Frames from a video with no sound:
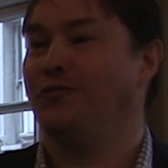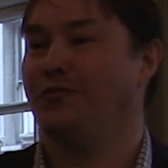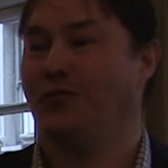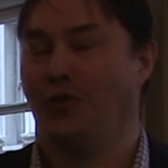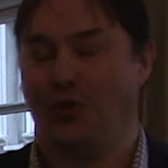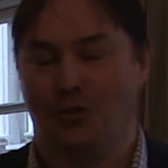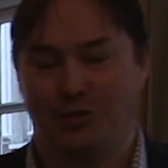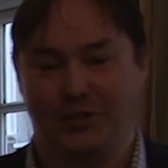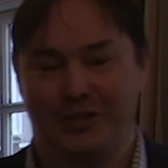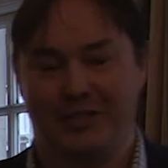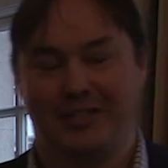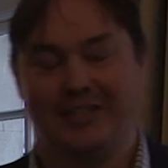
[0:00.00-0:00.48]

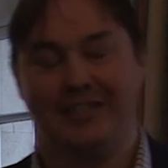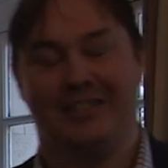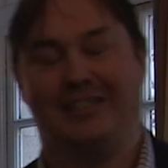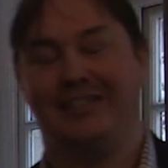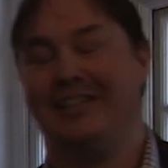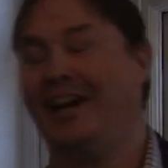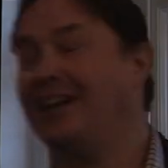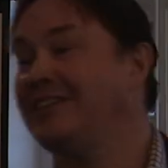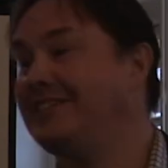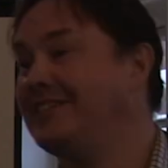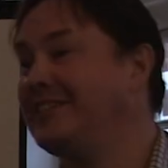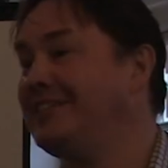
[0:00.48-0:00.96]

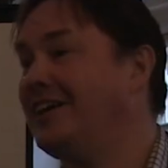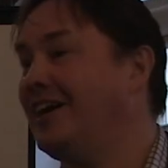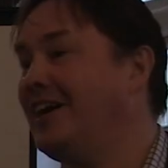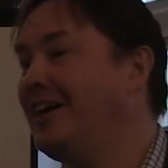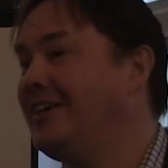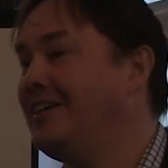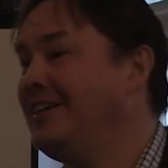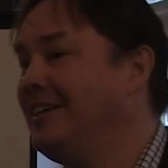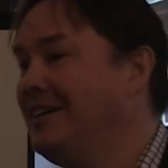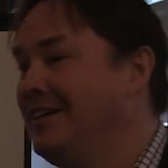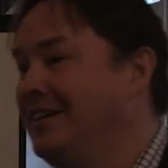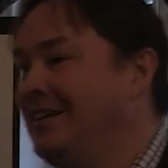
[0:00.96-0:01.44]

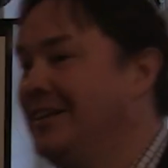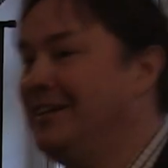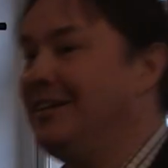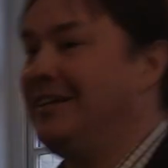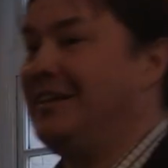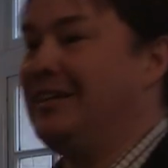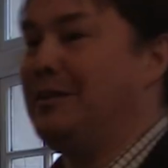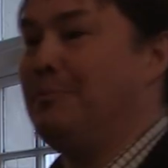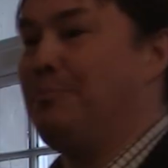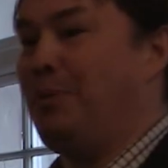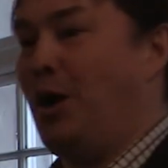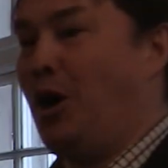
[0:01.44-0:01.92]
14.99
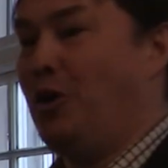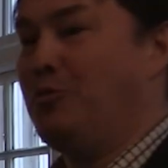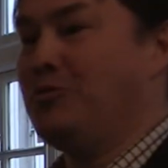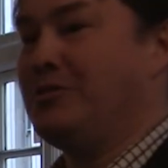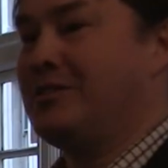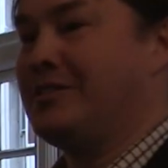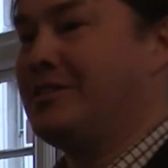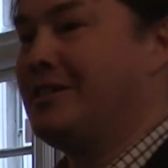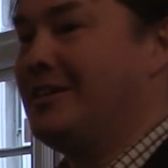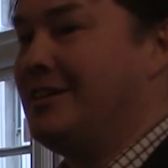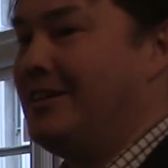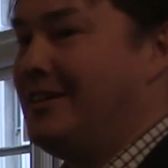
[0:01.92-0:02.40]
in
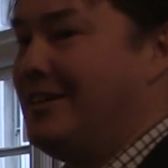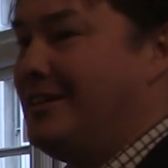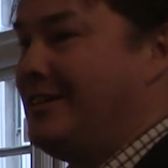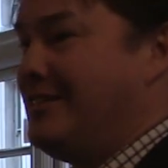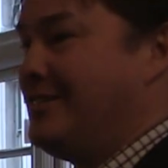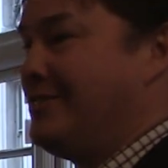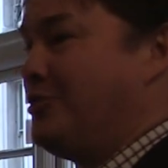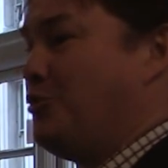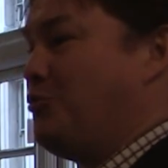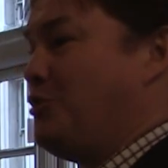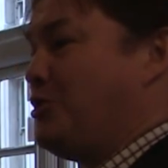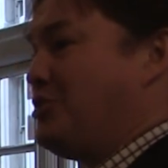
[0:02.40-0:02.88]
pounds,
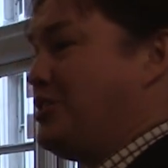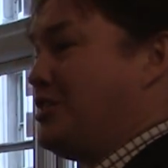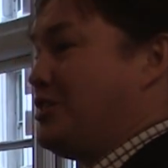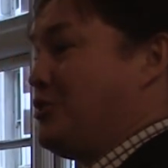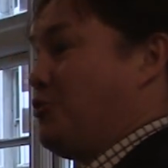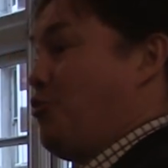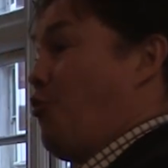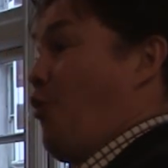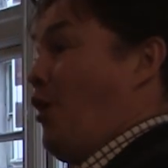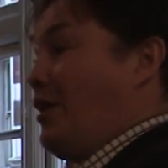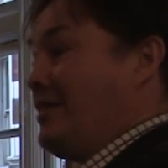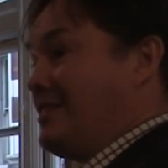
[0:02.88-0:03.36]
so which
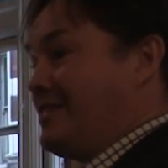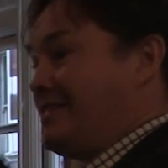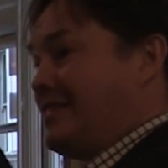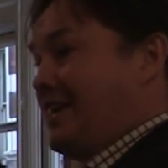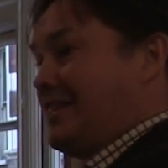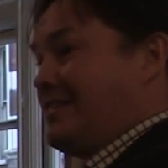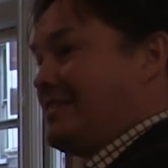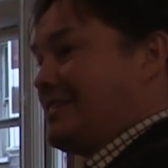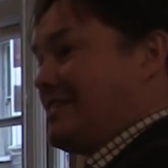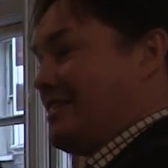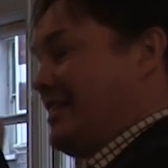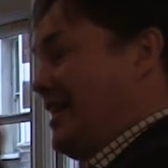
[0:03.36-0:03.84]
is one
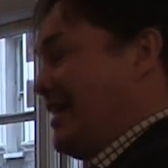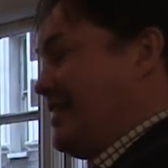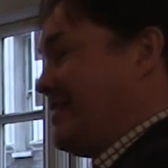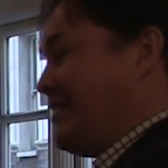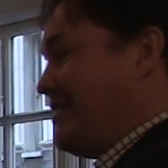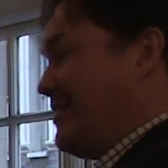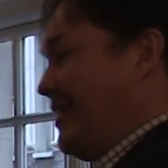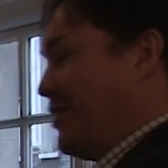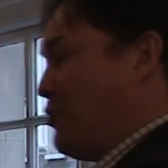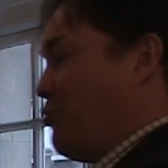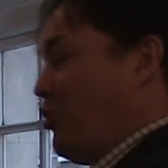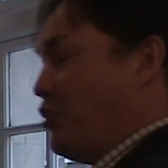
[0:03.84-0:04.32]
cent less
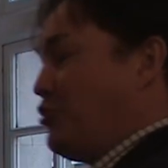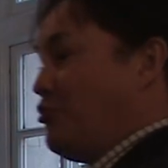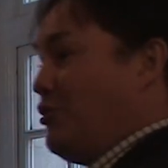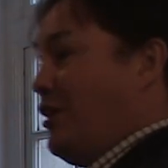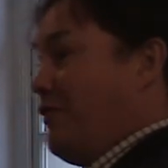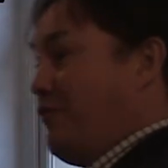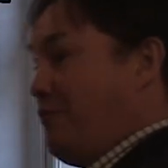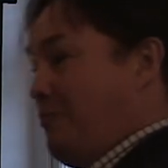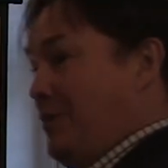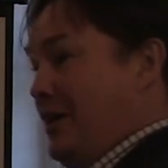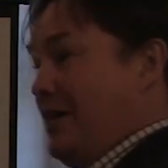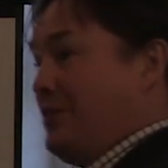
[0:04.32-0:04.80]
than what you
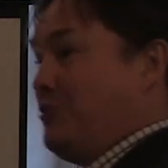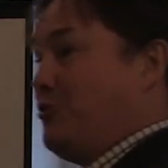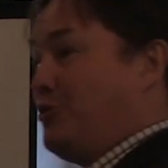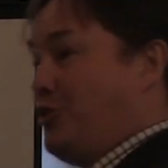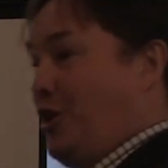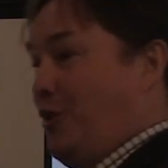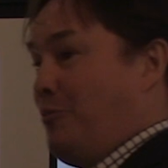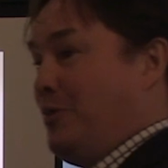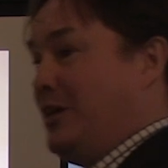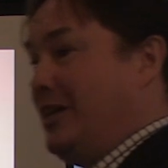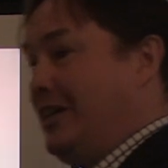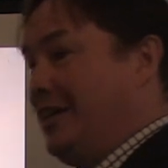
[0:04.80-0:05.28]
have paid to
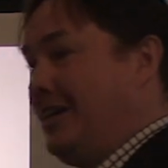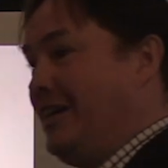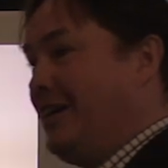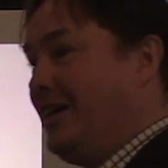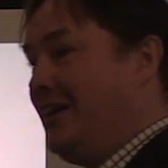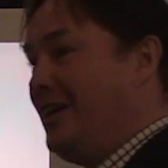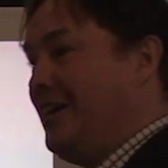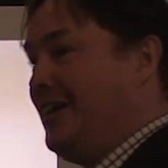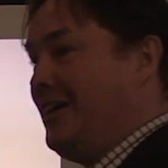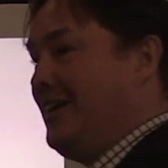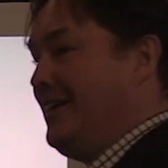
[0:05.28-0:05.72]
come here.